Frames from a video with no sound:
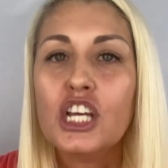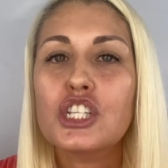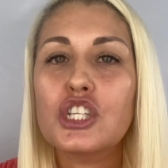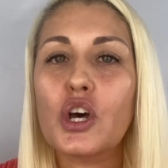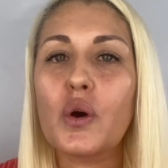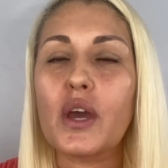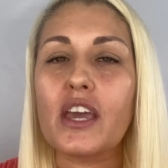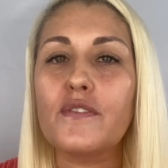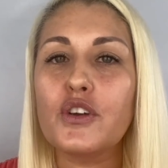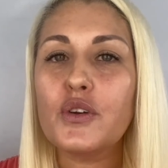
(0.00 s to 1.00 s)
So
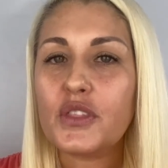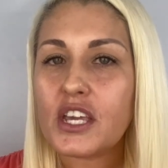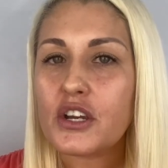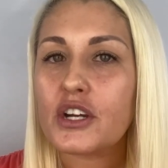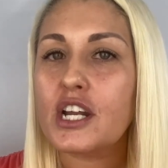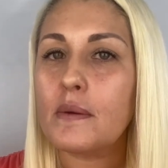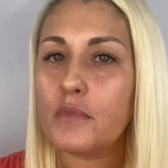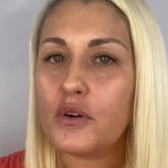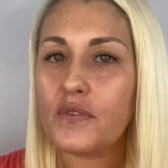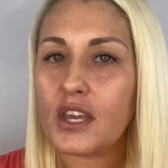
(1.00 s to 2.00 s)
if you think you're gonna
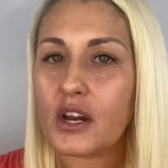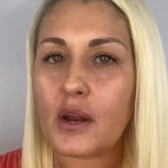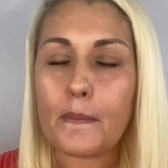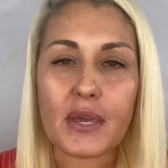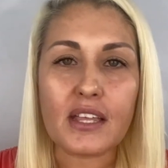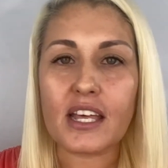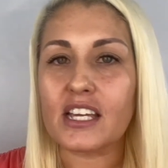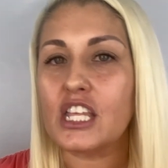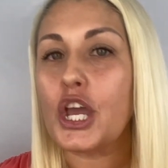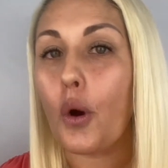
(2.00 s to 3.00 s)
move here and be
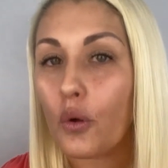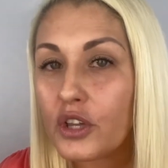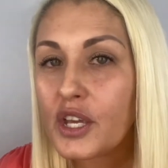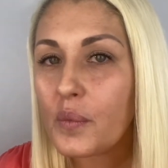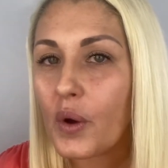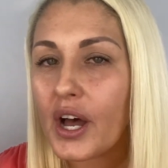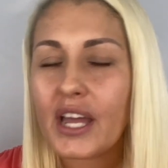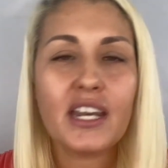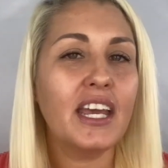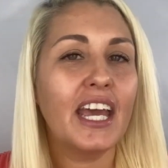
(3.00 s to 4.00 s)
like the only
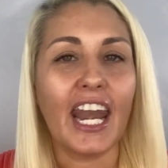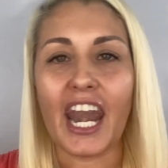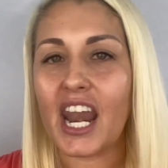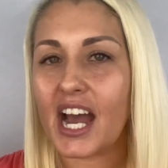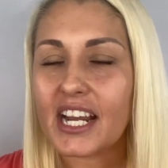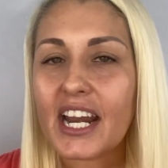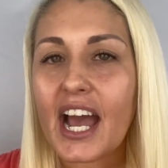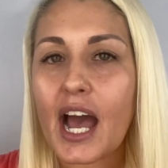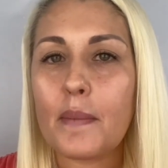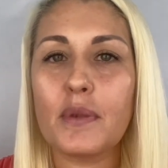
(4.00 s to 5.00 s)
one, not gonna
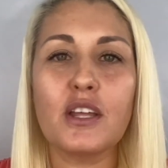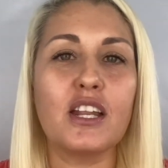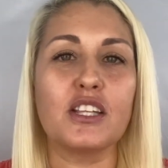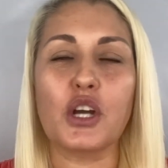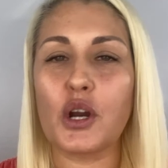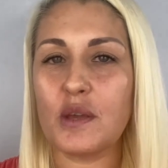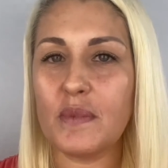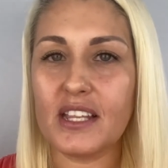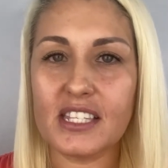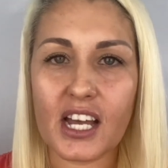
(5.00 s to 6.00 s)
happen. It's already
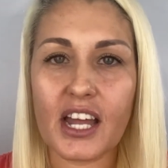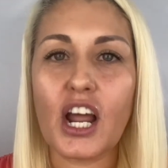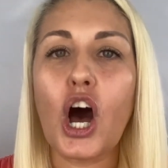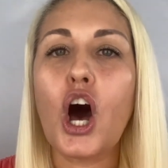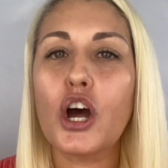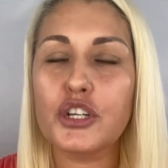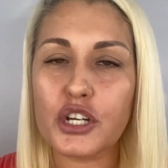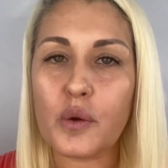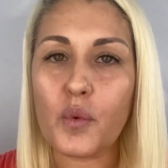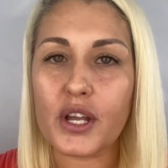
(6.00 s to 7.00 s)
been done
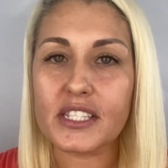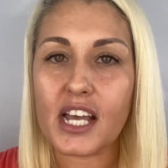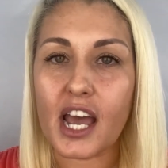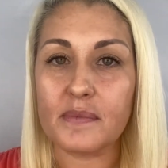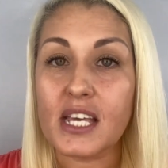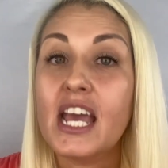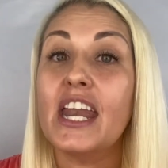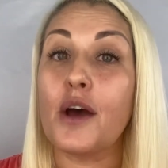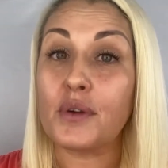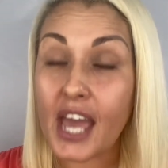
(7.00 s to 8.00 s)
101 times.
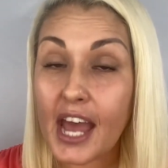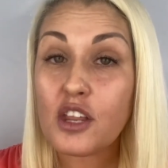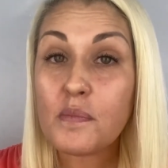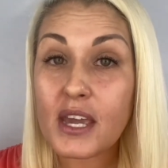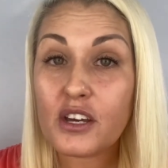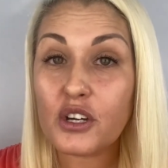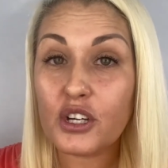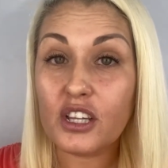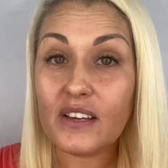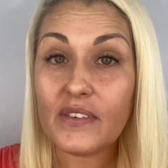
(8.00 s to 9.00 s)
Now, can you make a
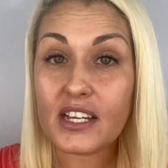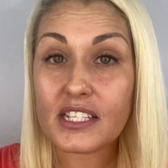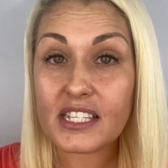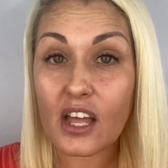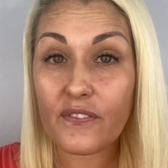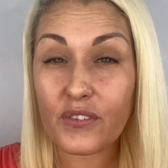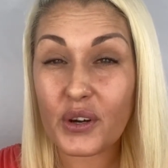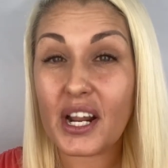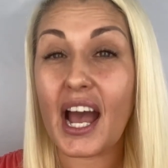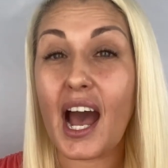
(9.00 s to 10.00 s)
good living in South
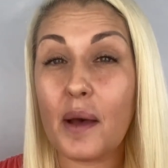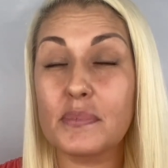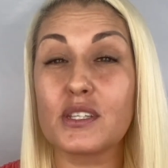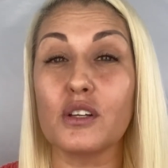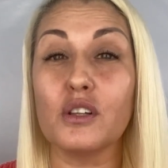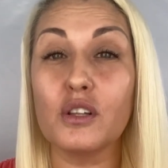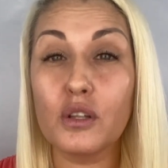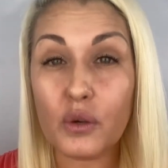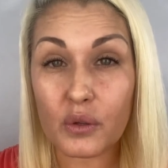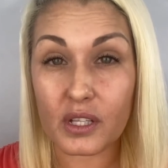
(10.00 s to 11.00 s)
Florida?
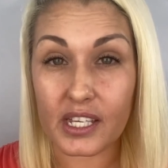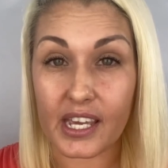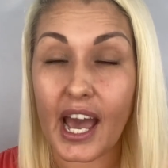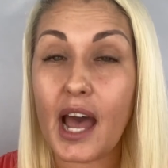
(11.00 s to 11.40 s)
Absolutely.